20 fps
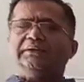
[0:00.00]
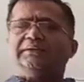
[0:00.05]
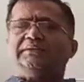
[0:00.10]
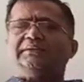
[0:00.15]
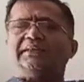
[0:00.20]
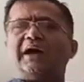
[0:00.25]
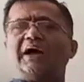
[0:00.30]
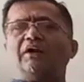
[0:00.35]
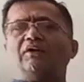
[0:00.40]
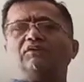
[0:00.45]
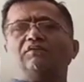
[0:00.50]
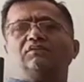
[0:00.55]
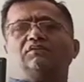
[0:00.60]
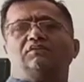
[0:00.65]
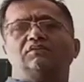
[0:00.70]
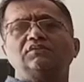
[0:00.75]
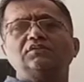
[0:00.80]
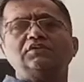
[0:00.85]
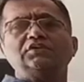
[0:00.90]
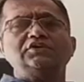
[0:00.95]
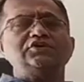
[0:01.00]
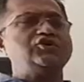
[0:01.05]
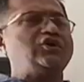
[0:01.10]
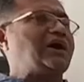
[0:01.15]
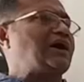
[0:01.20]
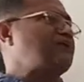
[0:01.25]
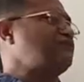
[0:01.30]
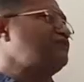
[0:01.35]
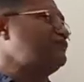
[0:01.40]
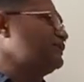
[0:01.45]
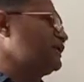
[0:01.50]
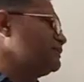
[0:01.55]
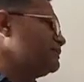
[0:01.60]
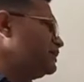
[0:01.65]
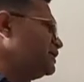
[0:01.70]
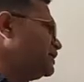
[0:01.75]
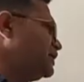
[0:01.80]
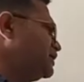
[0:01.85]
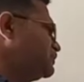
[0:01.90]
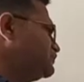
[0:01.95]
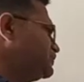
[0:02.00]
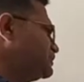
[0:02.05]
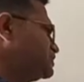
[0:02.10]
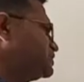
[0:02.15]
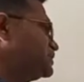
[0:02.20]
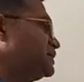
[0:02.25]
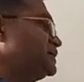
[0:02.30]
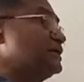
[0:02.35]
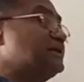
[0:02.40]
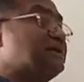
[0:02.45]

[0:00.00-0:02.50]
Now you are familiar with